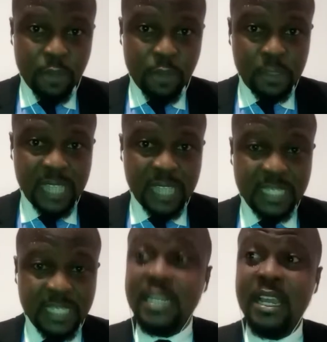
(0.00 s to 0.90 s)

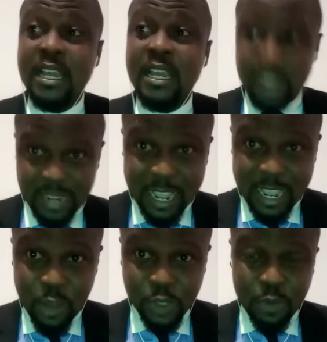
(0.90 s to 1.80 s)
website. And like
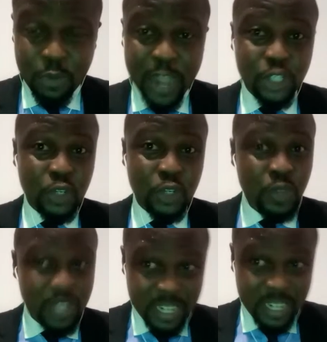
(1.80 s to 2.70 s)
I always remind you,
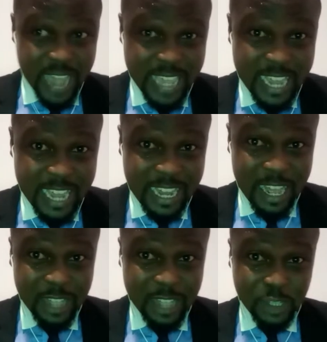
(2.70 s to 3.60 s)
the
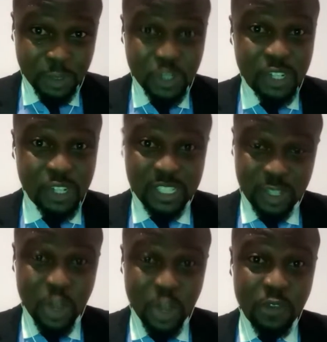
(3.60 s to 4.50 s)
ICAN subscription
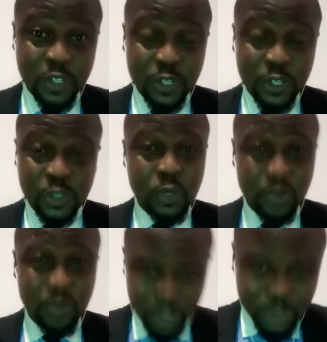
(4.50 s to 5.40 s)
is long overdue,
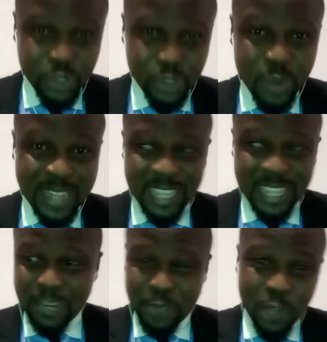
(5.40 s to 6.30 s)
so do the right
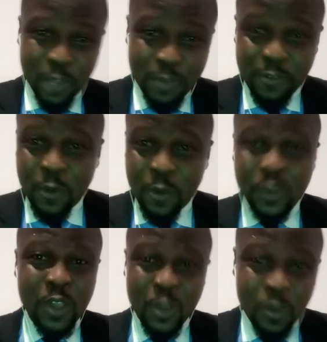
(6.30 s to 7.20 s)
thing. Pick up your
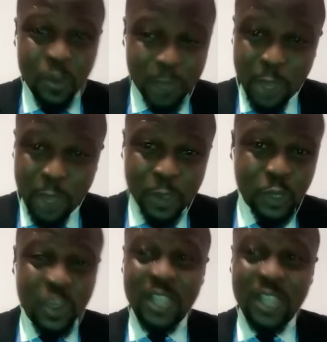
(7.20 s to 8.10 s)
phone, pick up your
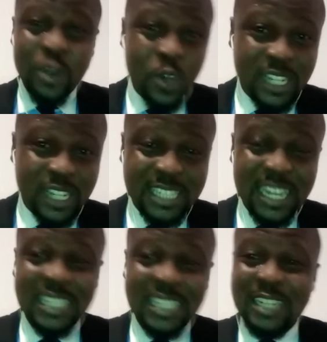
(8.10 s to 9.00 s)
token, go on the
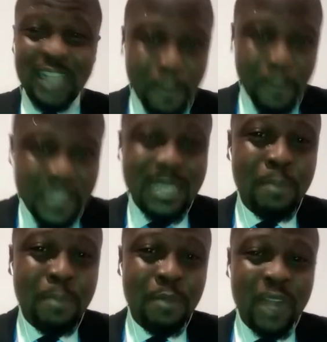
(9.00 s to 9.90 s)
internet and make
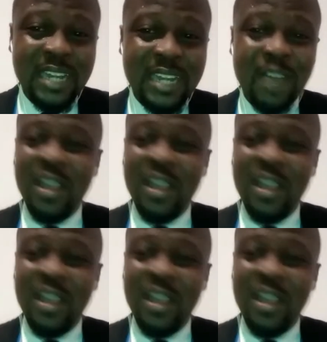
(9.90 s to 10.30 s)
that payment right now.